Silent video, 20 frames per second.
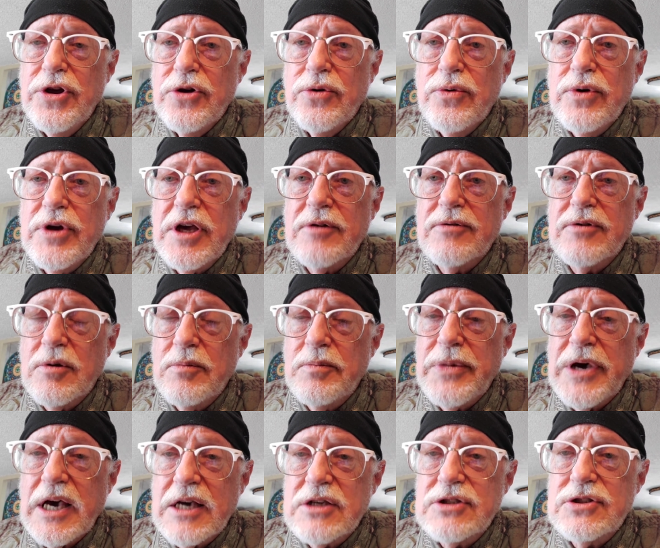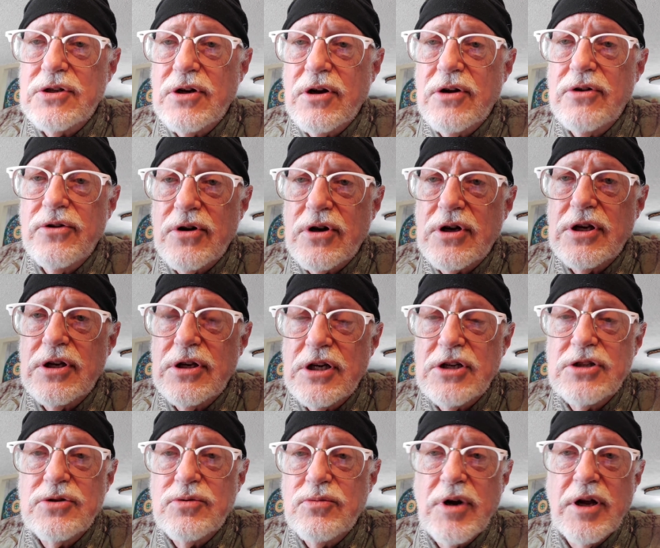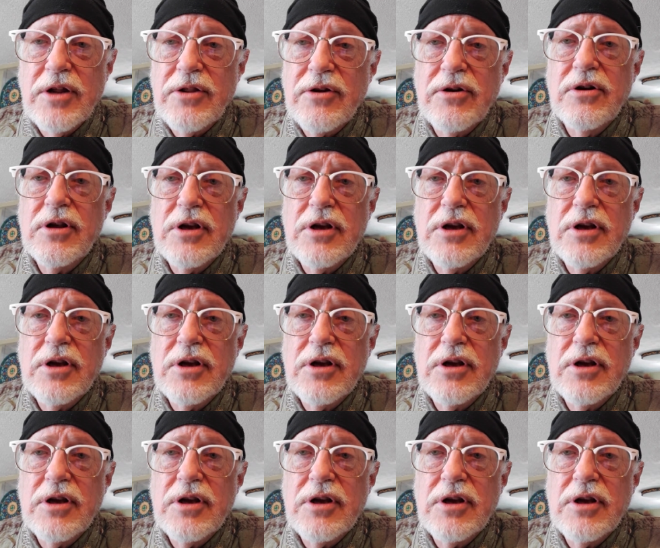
we have compassion on their condition rather